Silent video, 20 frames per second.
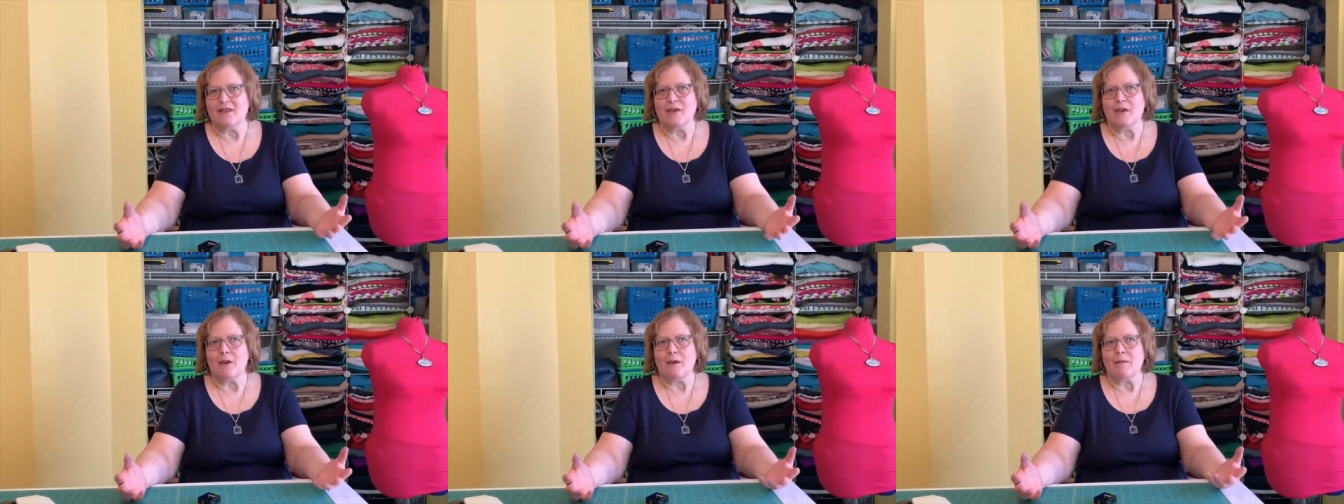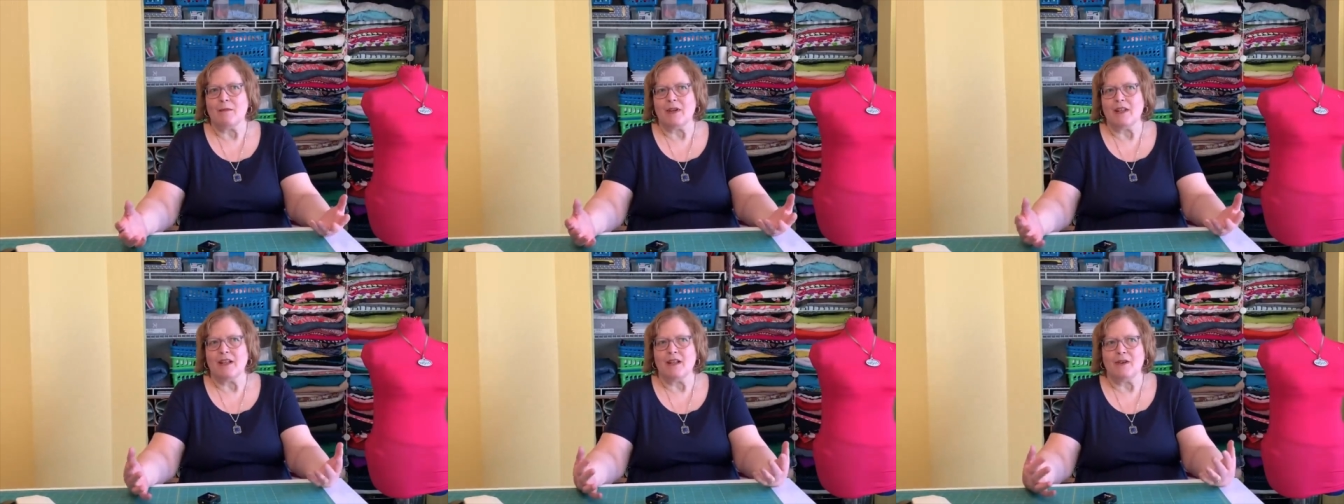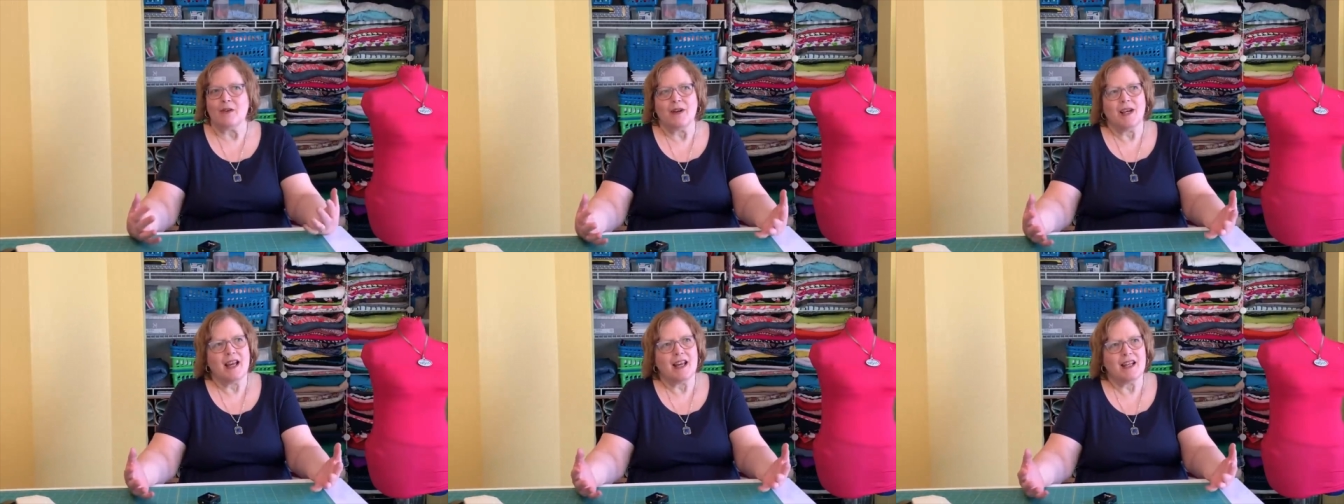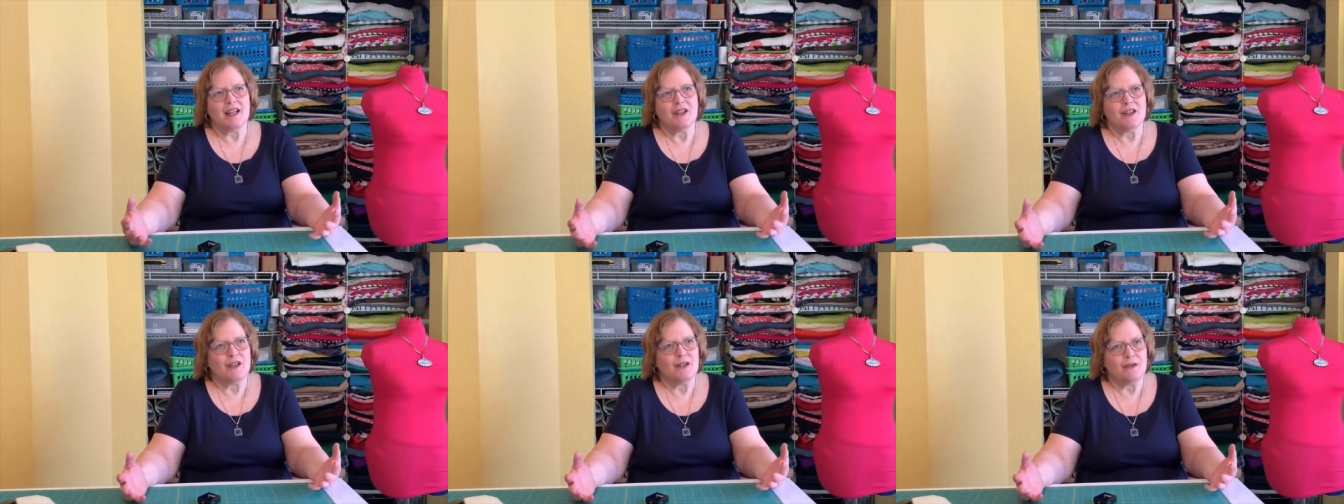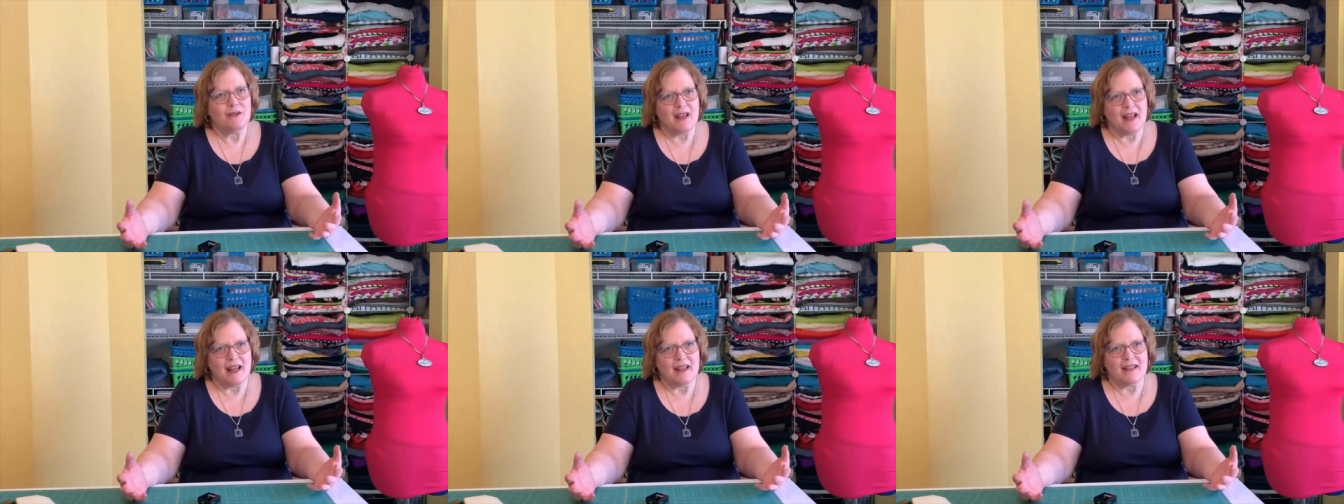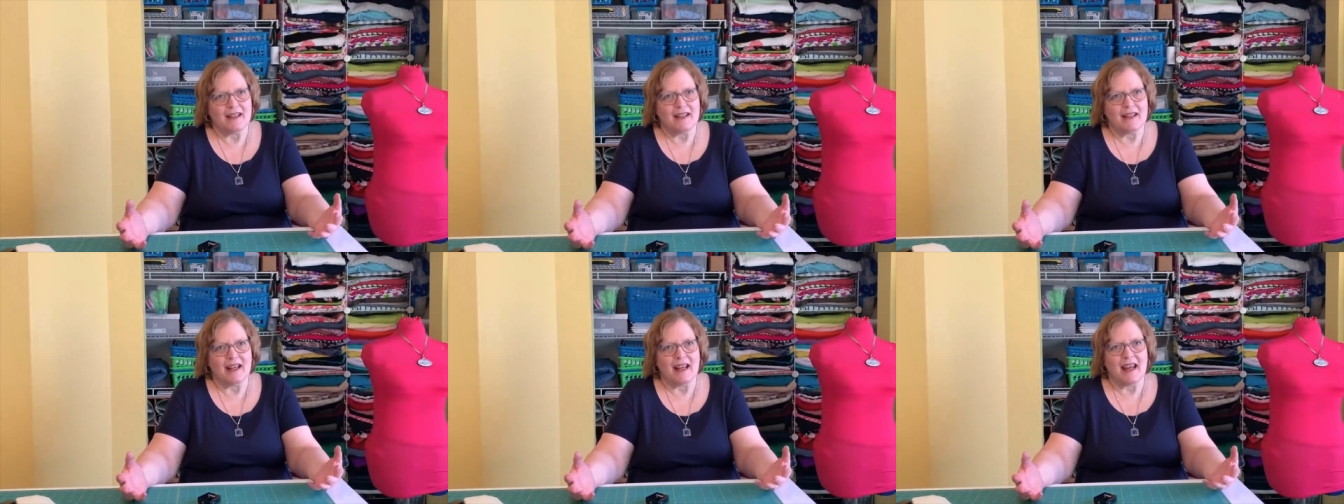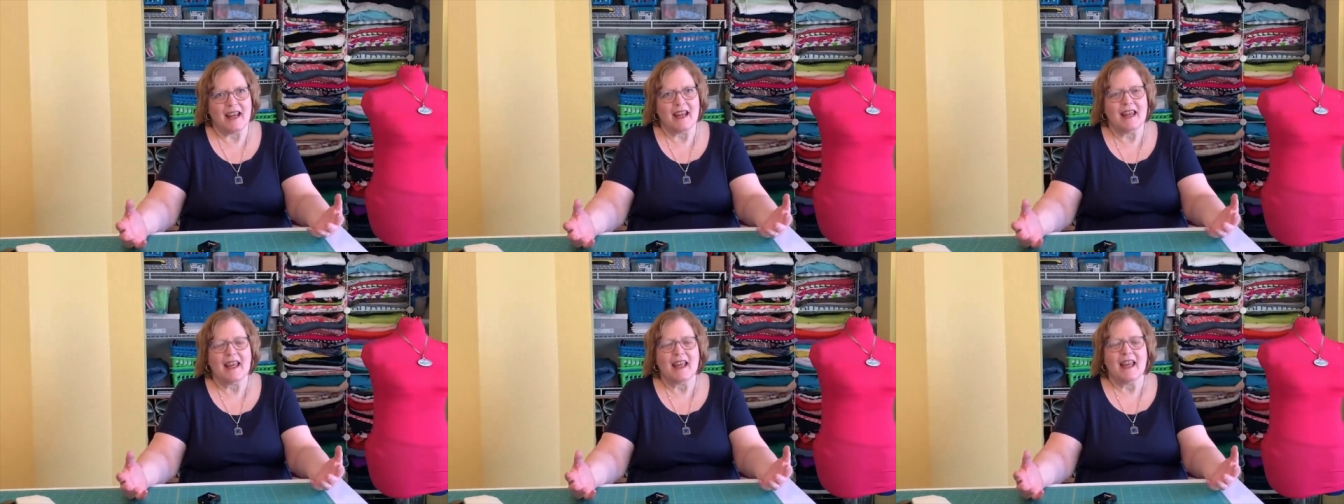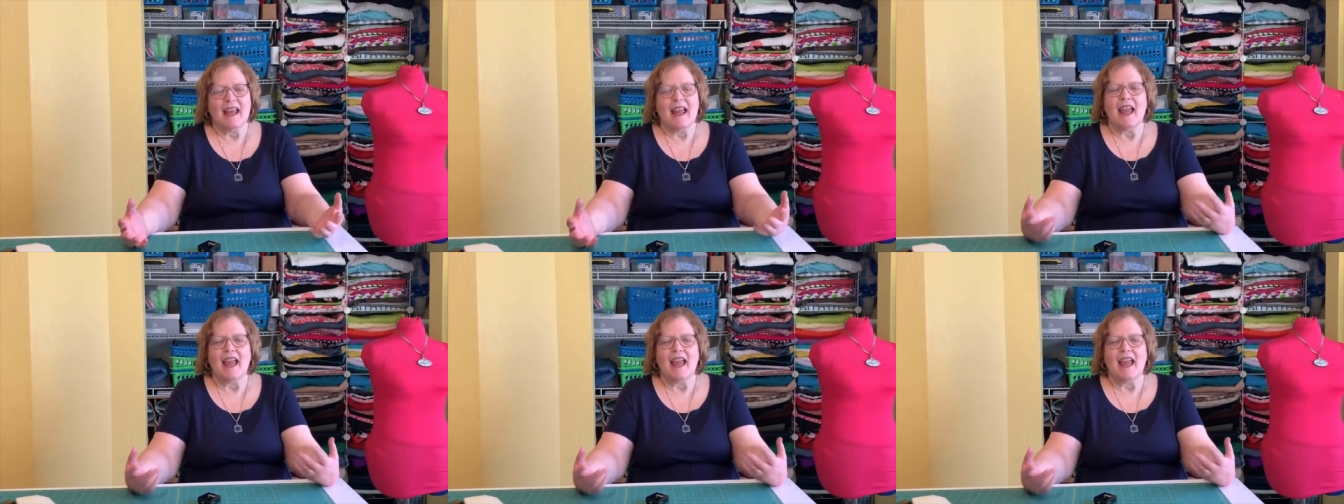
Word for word: so I'm going to go ahead and do that today.